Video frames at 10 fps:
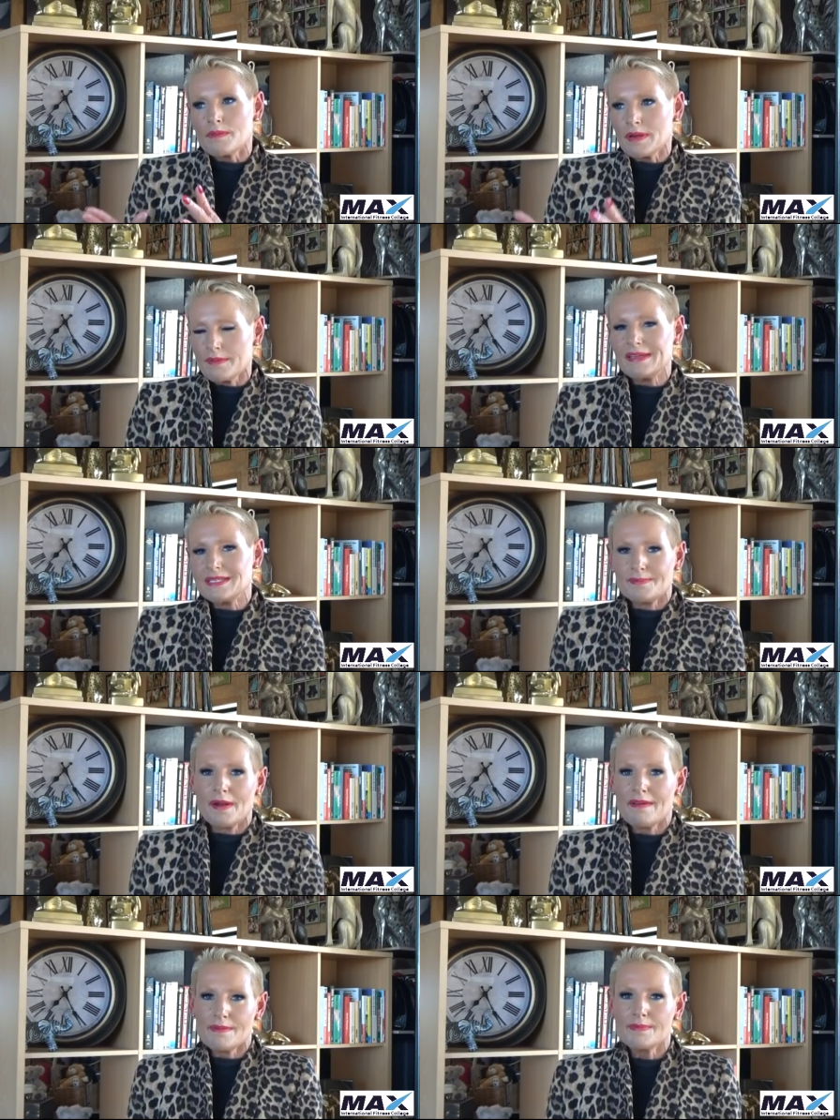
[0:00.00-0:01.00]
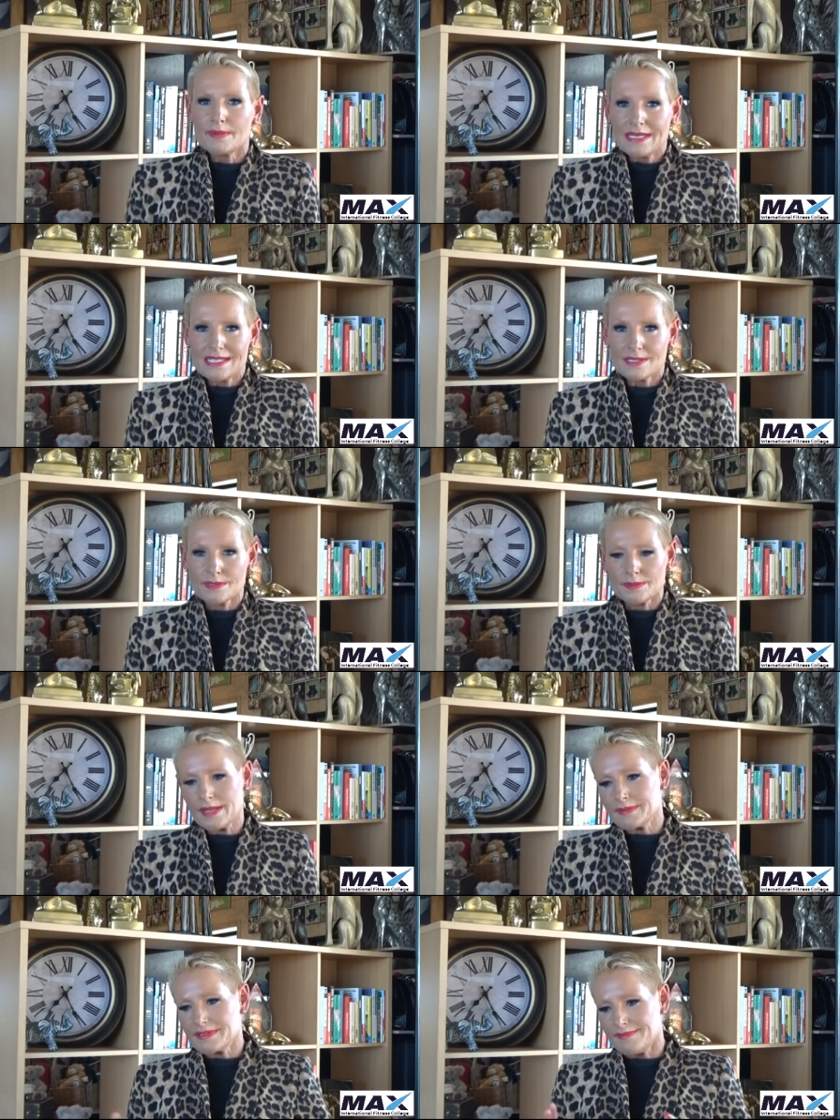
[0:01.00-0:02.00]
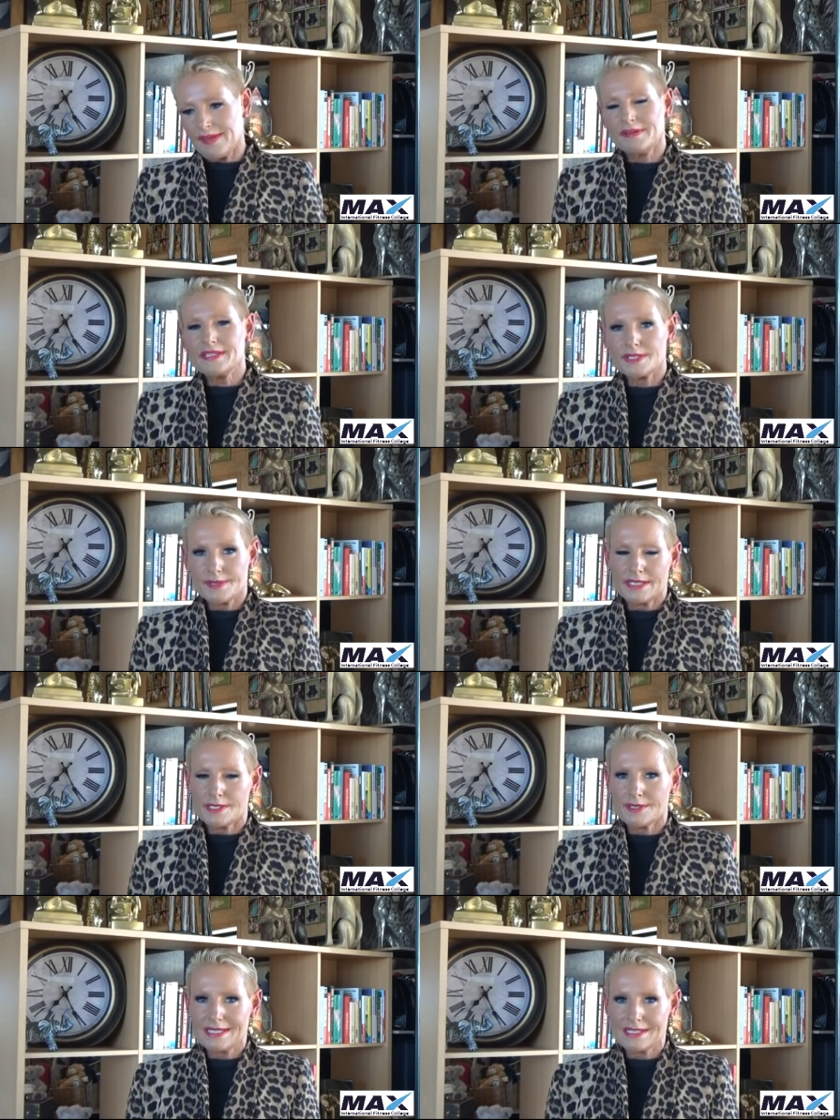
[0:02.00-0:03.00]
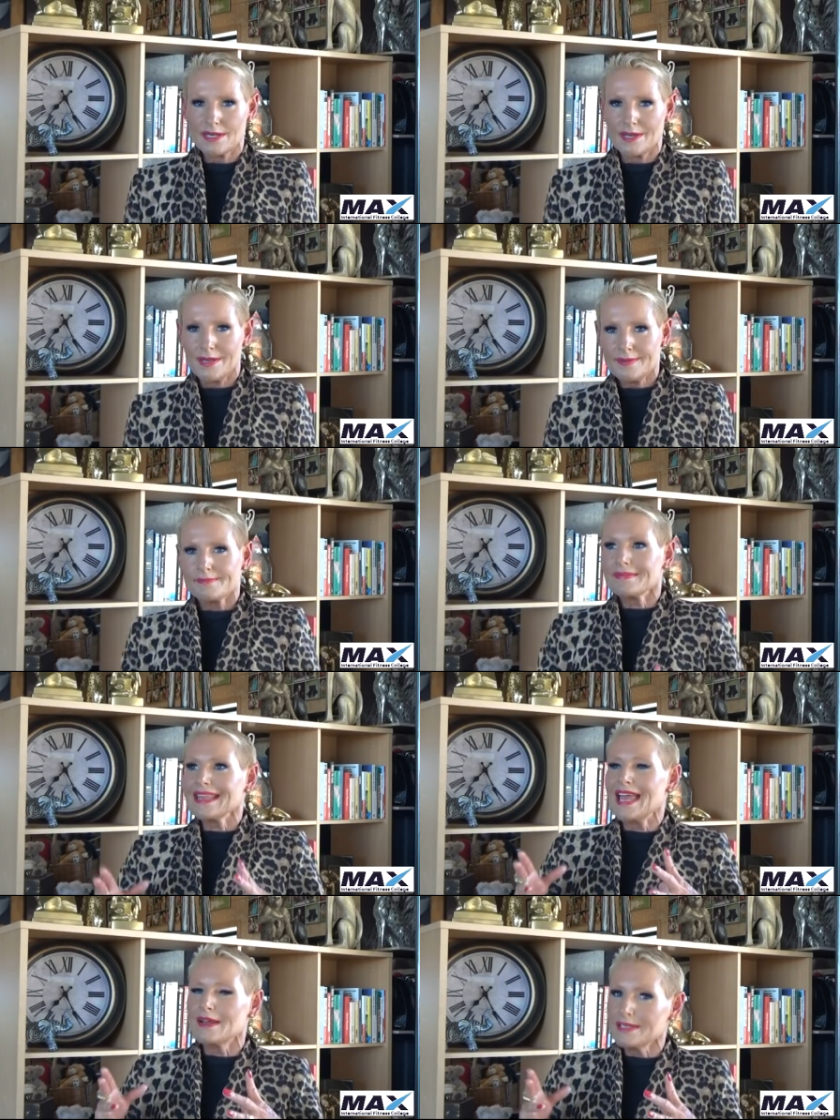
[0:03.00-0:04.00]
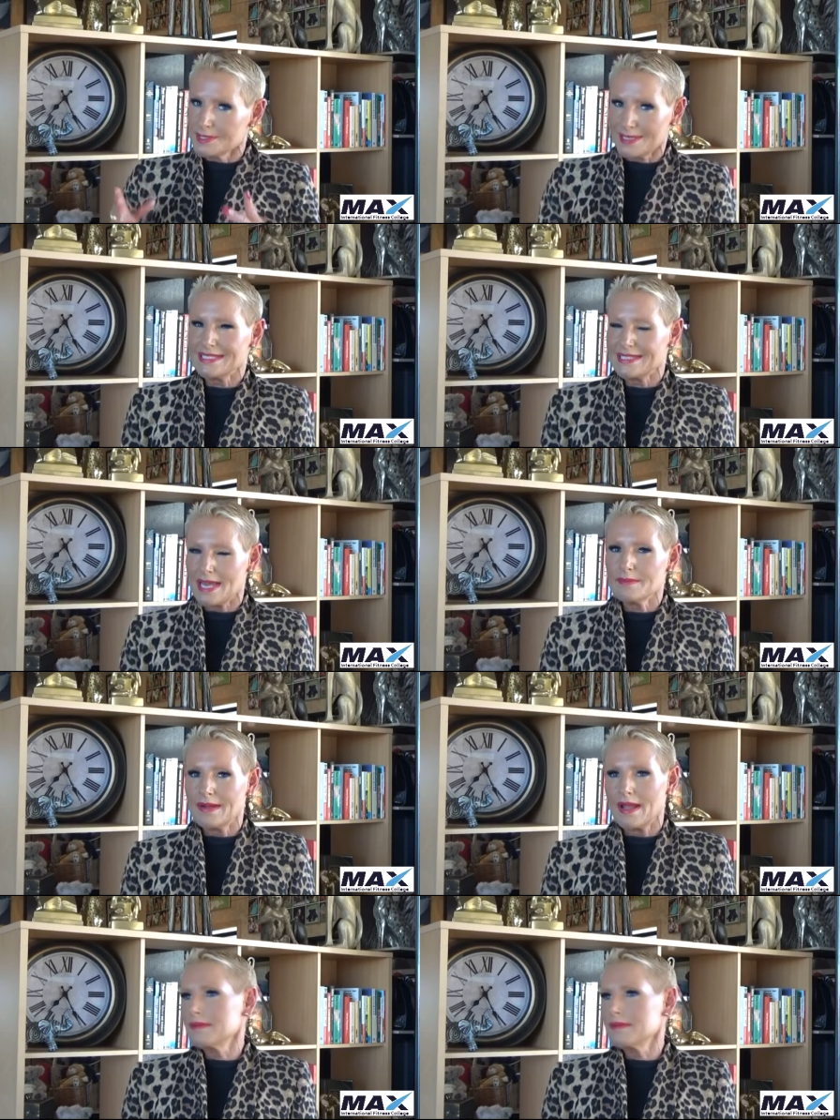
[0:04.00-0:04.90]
When I went to private boarding school, there was a very strict dress code, and I dressed that way.